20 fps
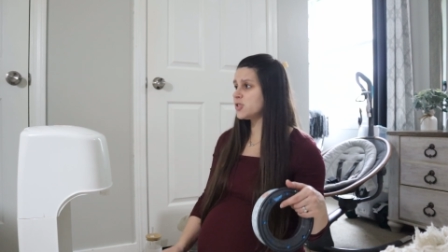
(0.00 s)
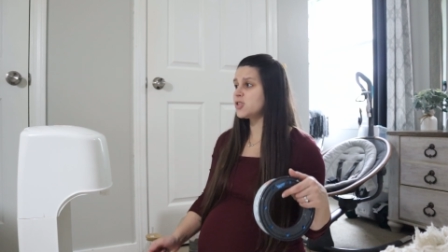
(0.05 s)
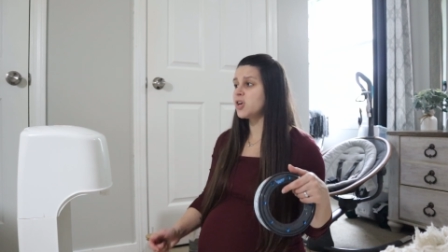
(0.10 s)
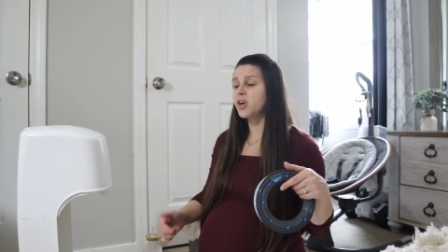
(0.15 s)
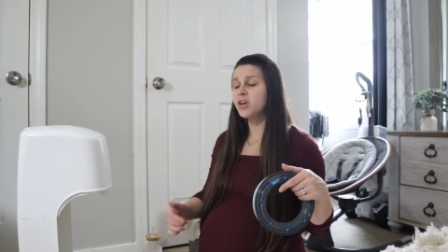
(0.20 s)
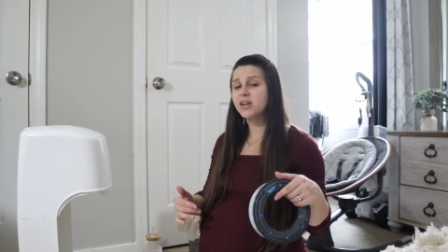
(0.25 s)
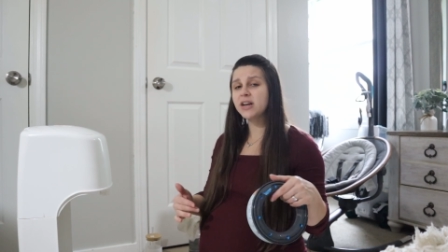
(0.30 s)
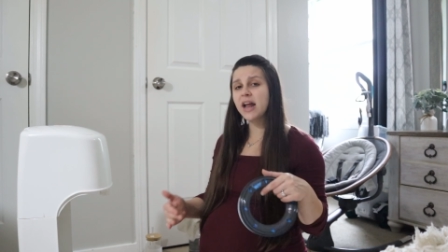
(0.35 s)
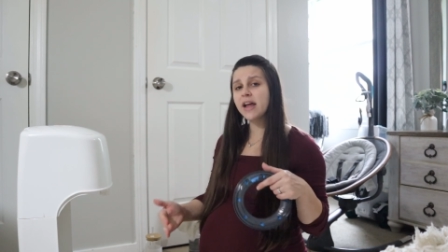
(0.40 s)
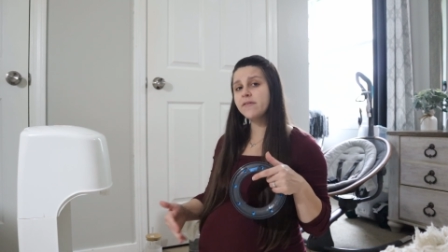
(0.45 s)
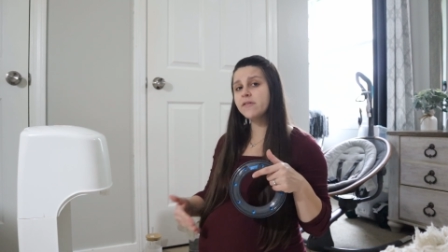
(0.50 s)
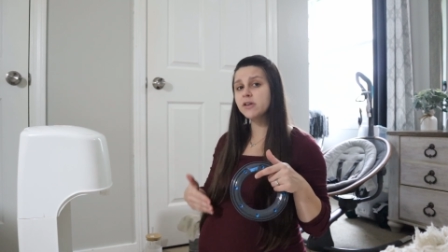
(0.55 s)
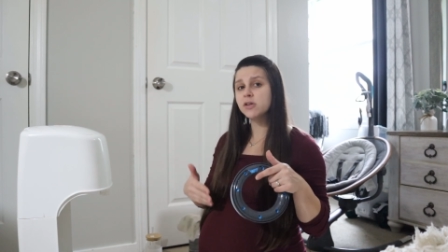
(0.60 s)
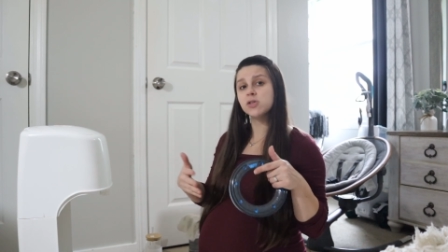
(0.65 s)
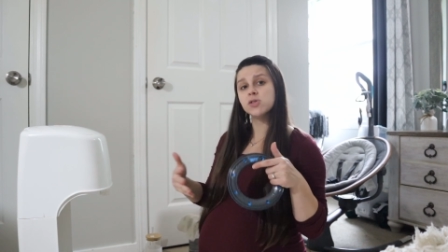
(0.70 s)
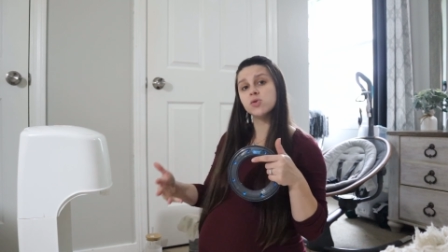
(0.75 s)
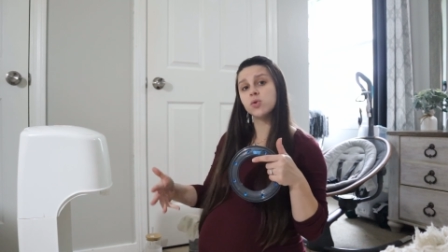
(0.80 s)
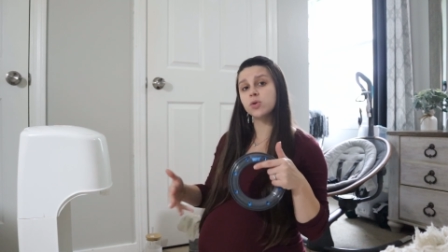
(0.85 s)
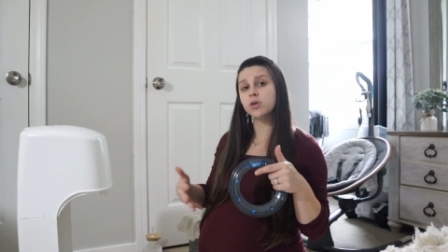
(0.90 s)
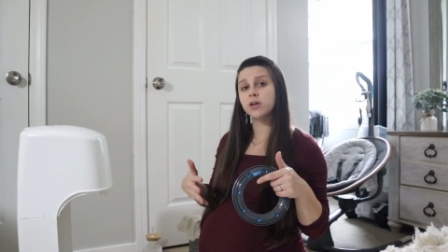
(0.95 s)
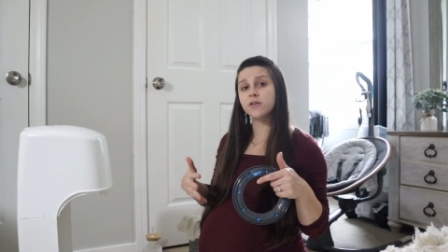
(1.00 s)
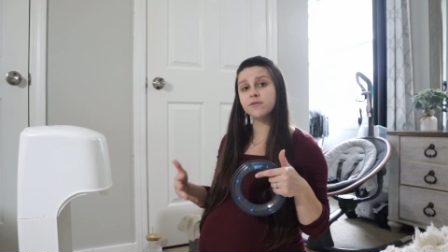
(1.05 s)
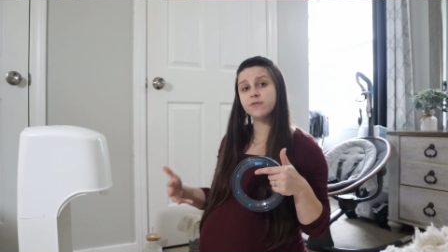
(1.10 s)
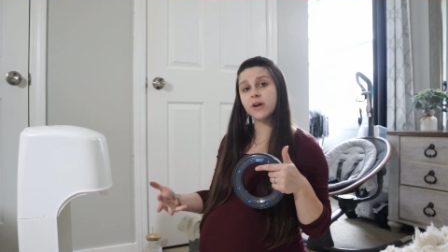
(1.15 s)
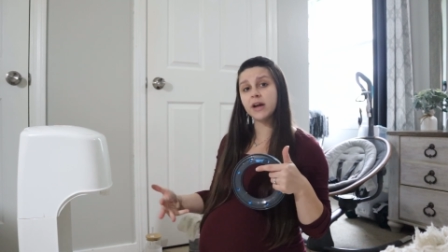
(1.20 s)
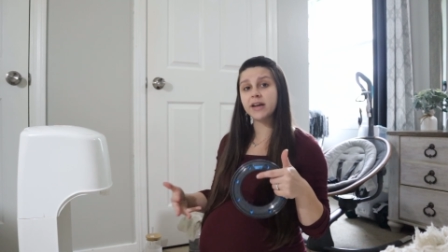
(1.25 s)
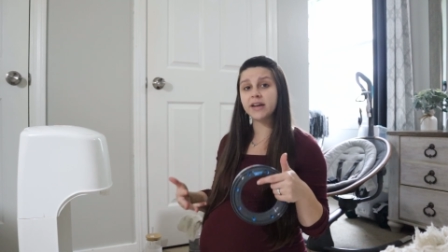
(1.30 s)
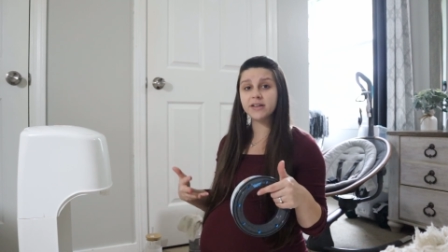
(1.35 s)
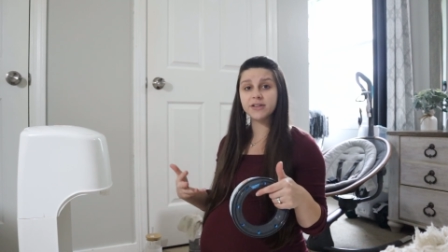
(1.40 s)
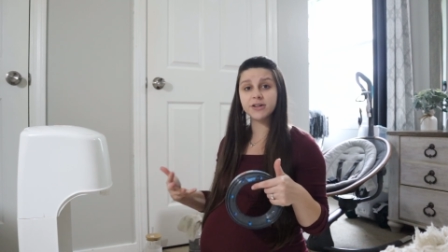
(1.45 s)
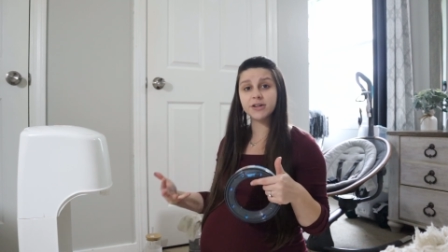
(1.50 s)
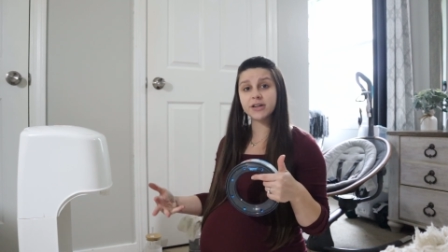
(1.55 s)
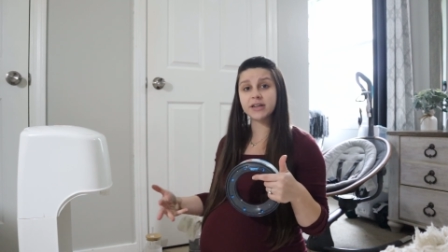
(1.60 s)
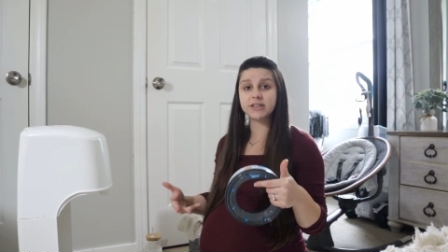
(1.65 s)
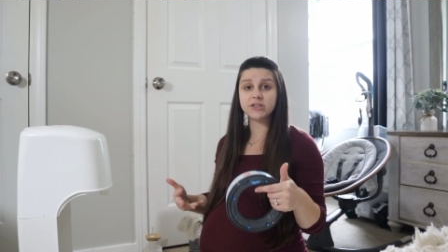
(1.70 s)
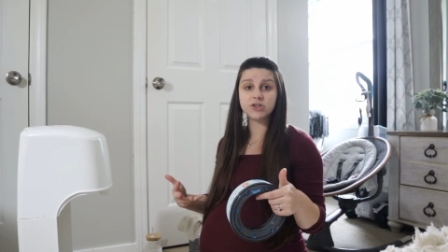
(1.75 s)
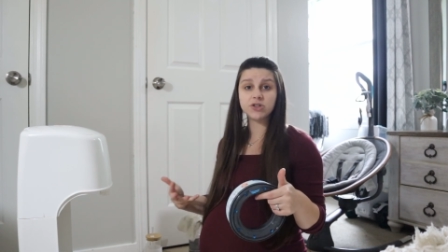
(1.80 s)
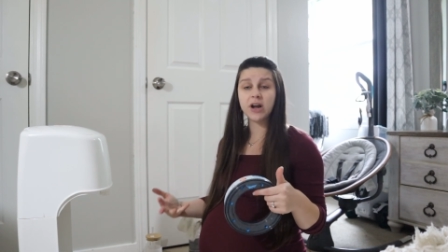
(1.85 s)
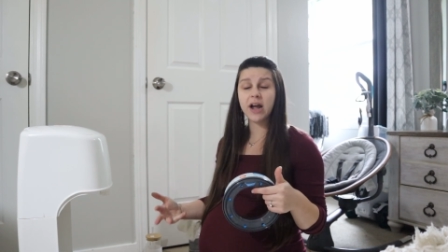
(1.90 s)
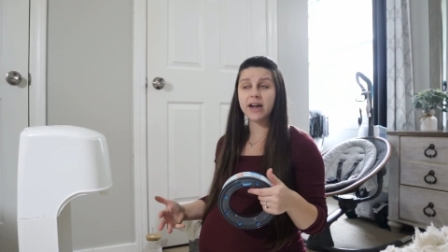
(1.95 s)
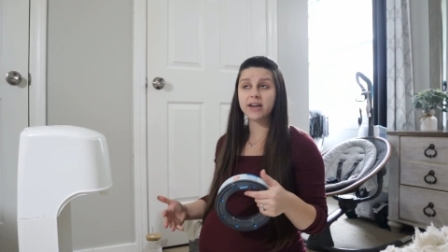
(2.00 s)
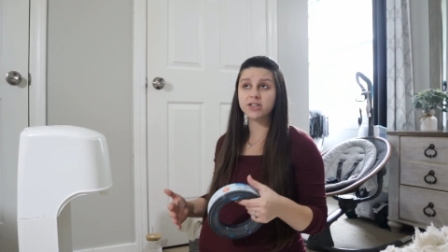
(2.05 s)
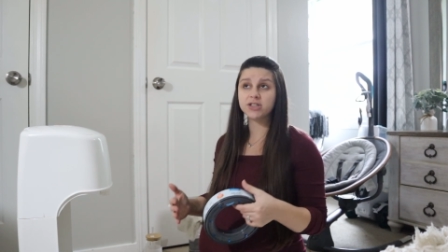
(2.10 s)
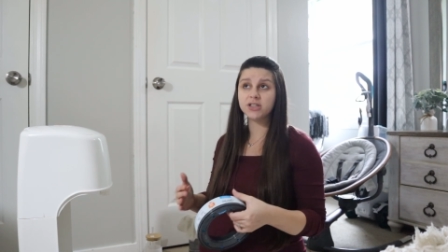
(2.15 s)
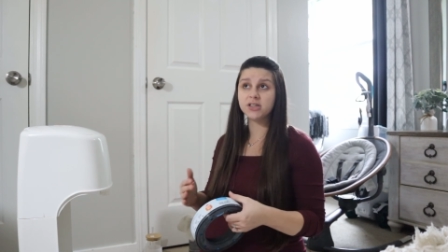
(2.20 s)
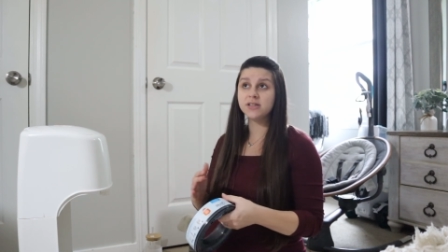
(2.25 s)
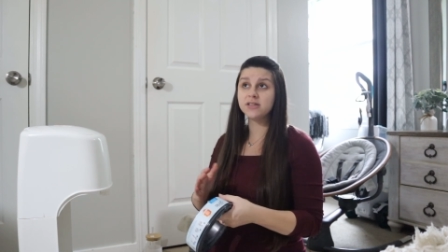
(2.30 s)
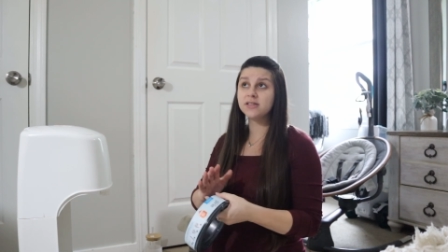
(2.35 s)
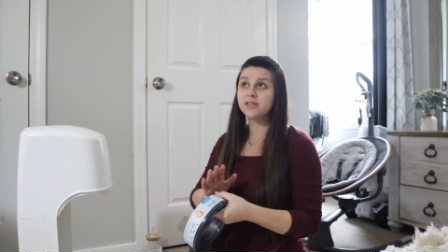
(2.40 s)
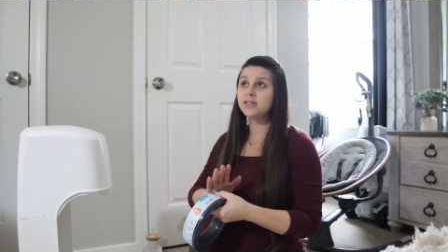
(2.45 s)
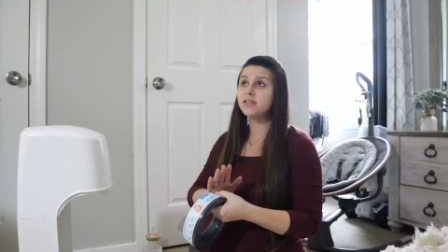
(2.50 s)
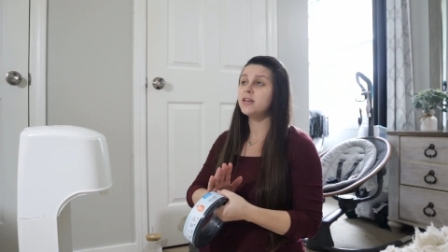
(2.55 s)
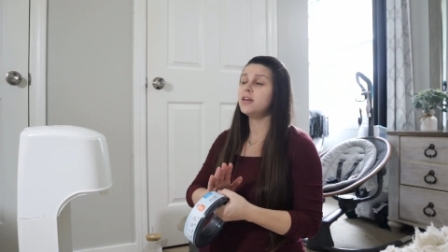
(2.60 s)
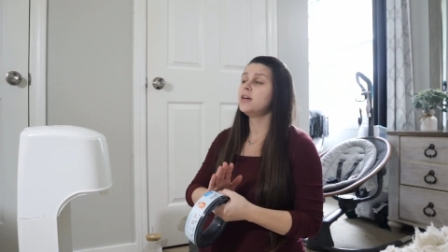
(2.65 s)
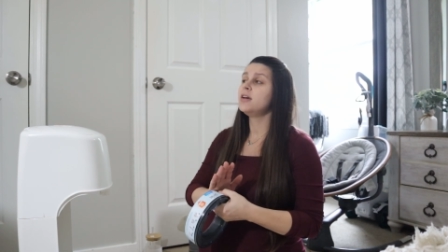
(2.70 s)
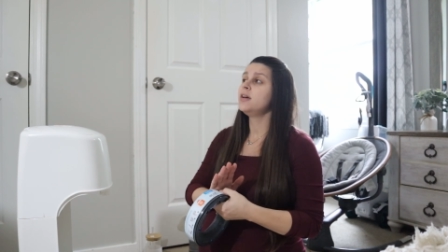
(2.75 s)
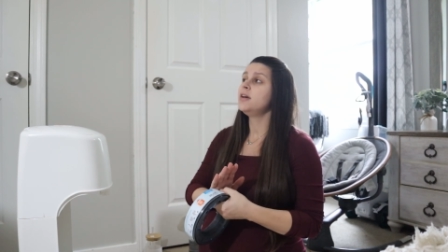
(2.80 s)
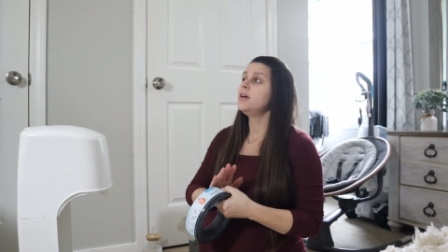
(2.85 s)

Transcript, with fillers: started having sort of regular contractions.